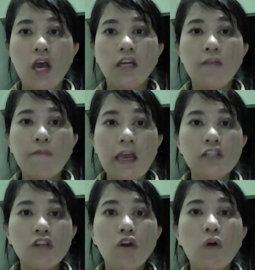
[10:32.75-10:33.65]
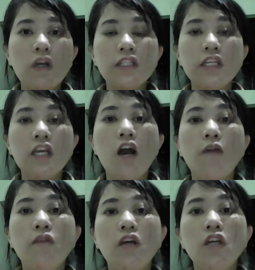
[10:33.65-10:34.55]
depends on the quality of
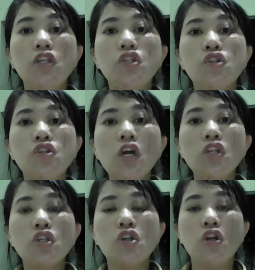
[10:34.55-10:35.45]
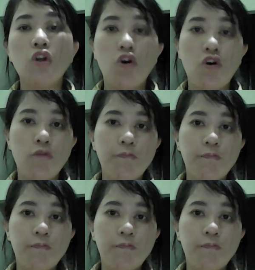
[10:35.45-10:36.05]
the instructional